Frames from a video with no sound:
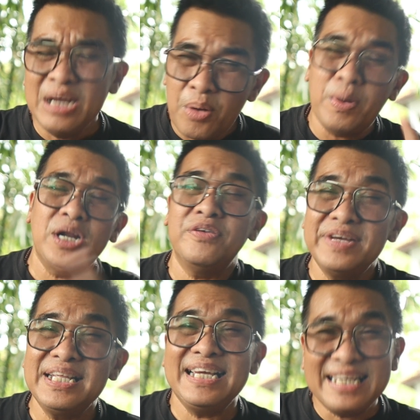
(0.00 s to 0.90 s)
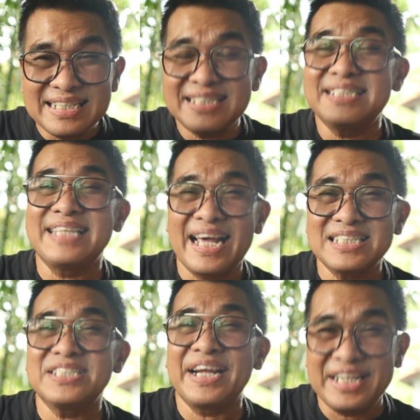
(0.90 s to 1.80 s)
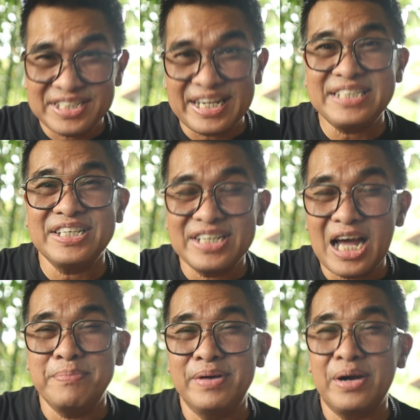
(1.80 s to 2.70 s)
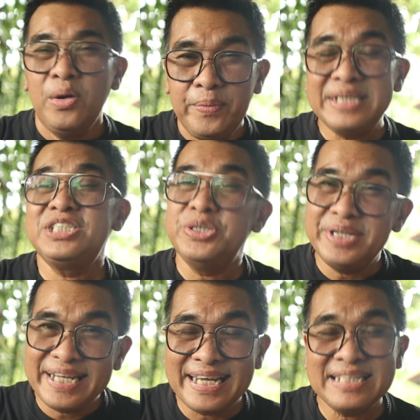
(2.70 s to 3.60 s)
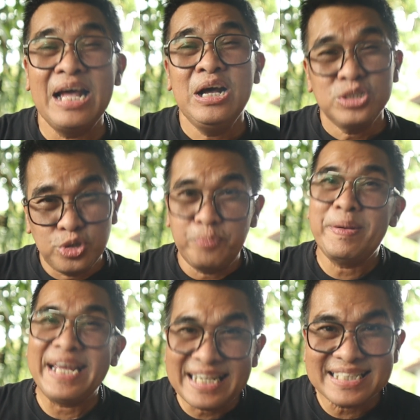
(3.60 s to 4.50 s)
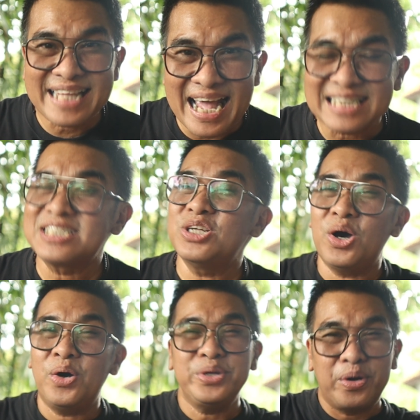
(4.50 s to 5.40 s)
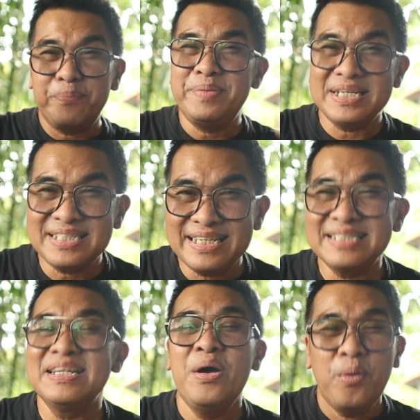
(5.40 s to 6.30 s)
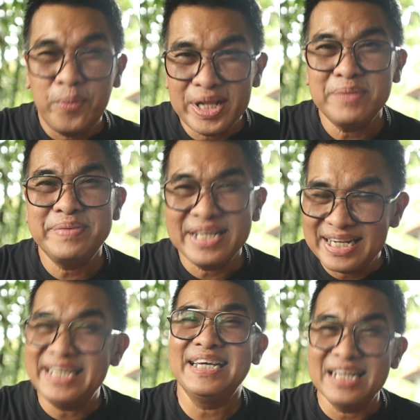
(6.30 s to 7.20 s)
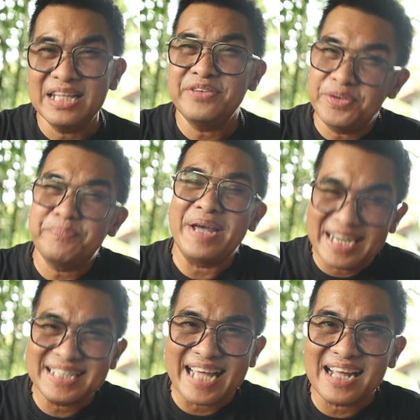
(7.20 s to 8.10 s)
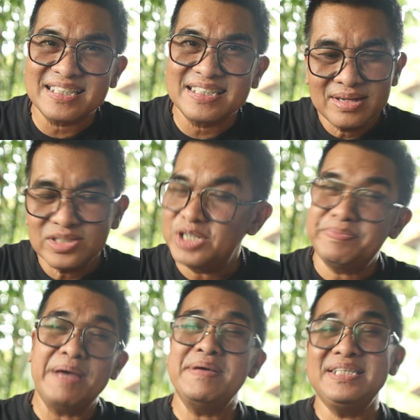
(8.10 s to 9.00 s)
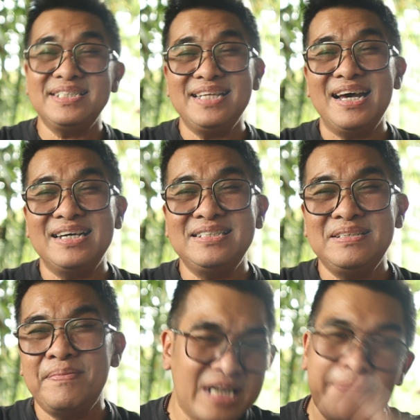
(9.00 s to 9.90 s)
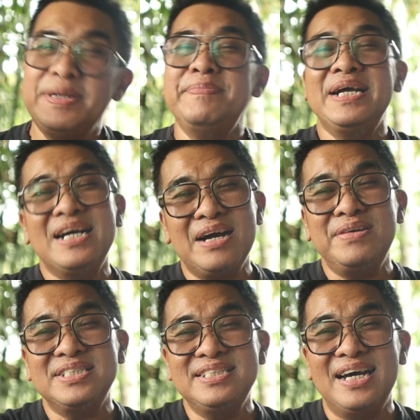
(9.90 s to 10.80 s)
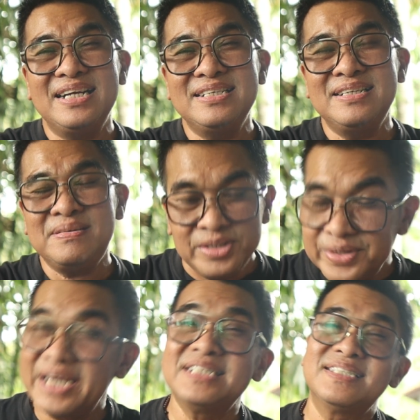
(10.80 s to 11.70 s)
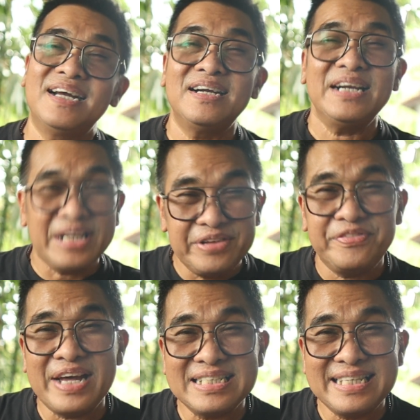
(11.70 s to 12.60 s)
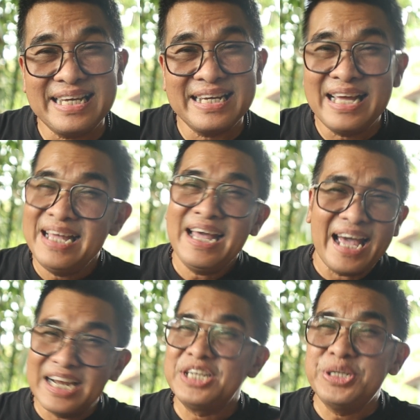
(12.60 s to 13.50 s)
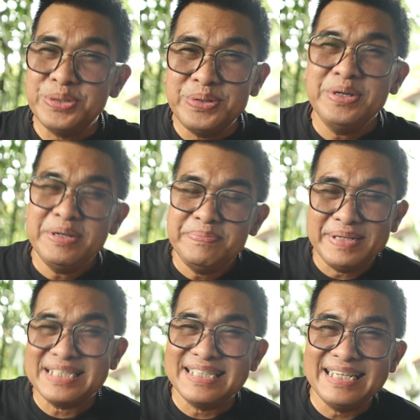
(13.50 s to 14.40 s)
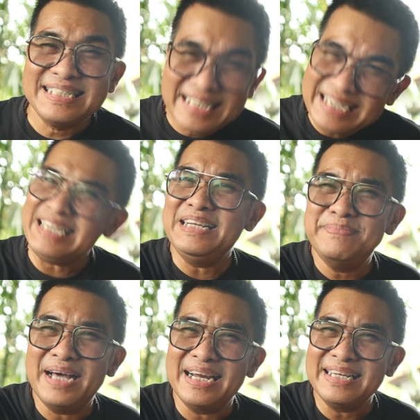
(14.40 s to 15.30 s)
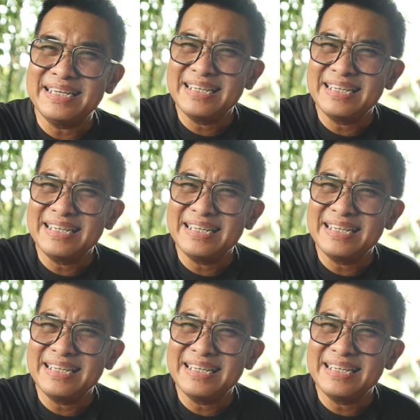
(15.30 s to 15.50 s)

One of it is tax registration number, which you need to pay the tax, so your business will be legal if you pay the tax. So the PMA is done, company bank account is done, you can start investing and do business in Bali